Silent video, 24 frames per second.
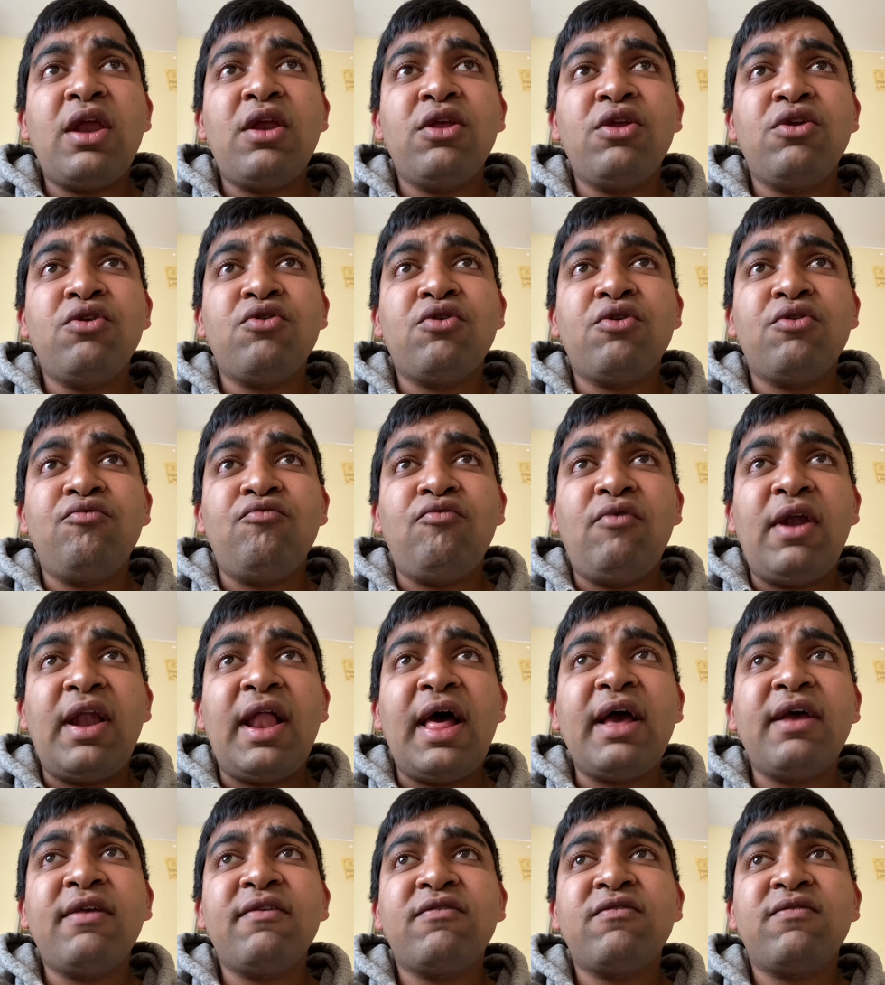You can
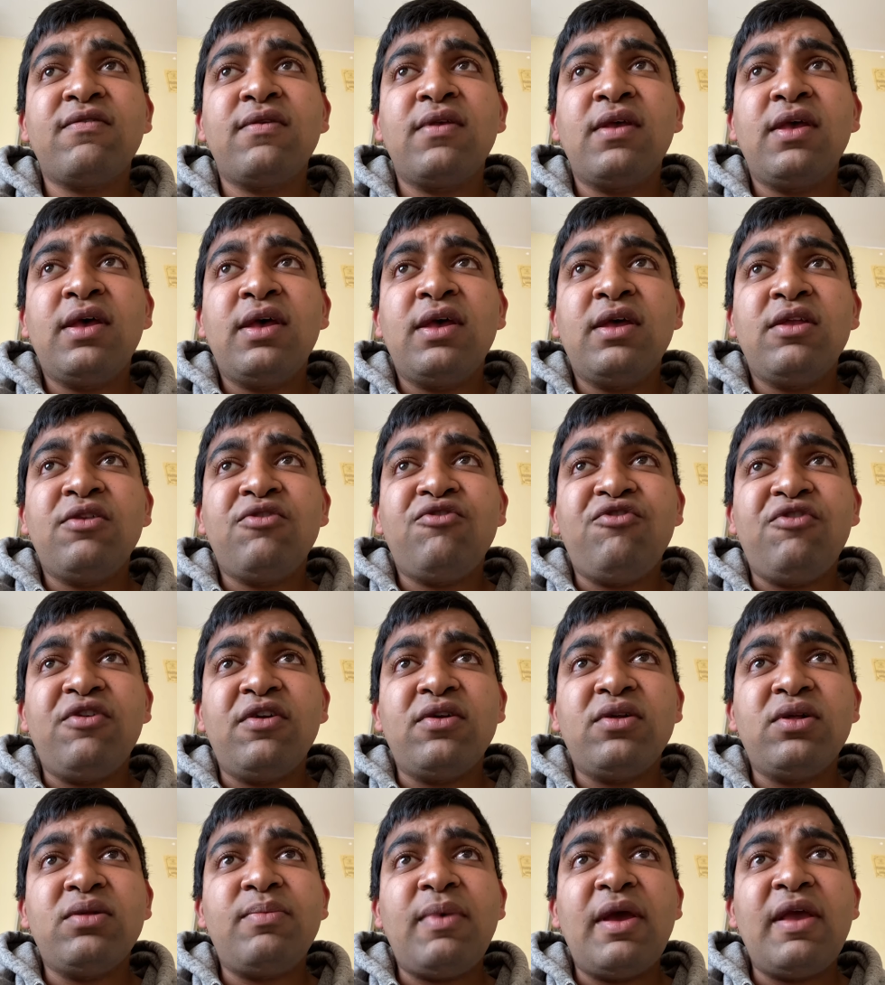relax,
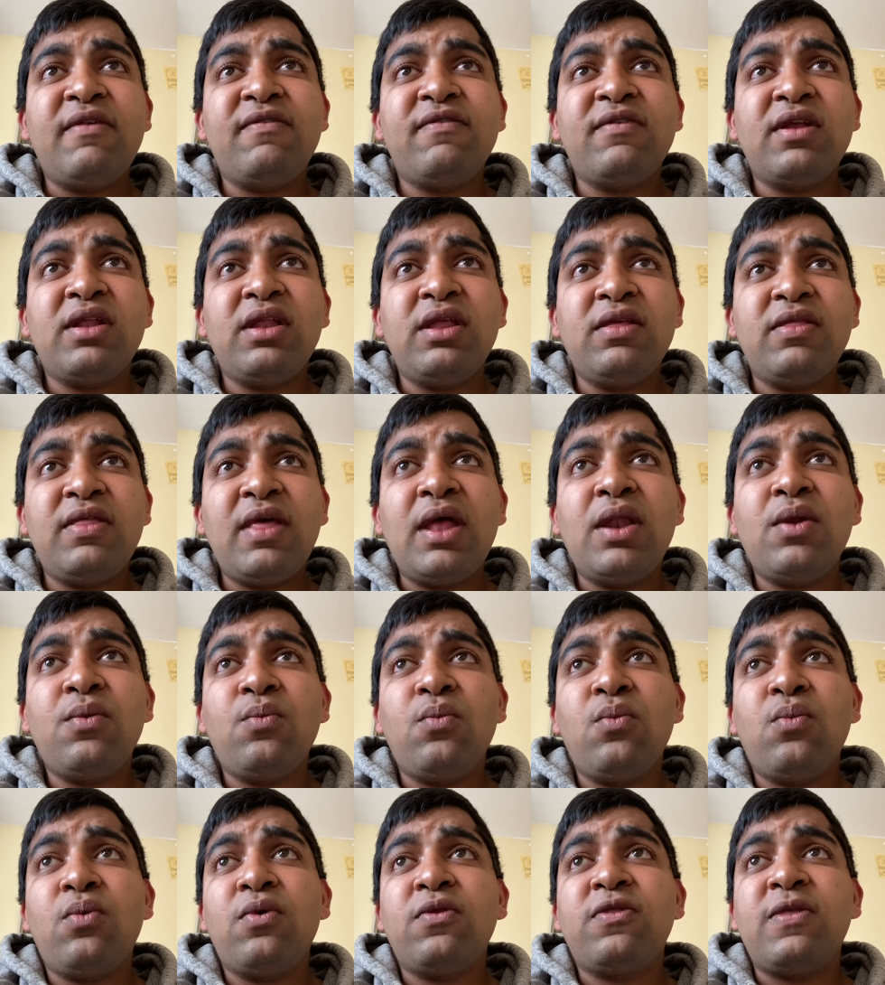chill basically
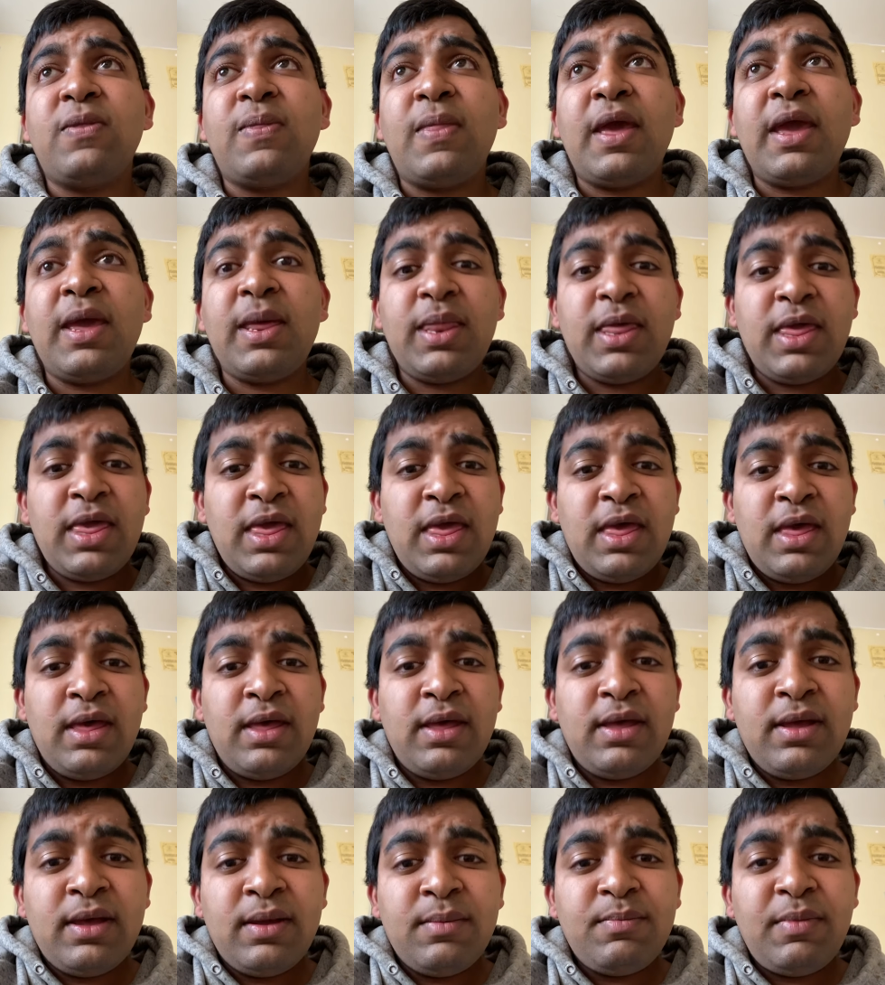then with the baby,
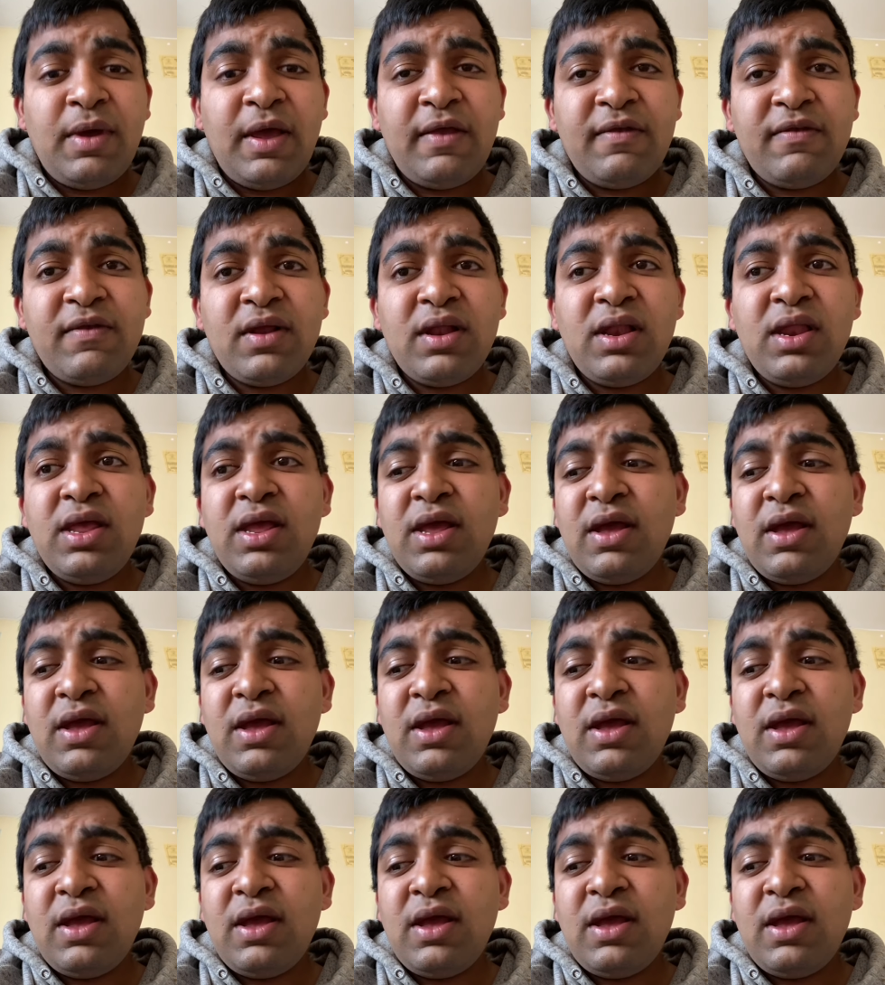basically.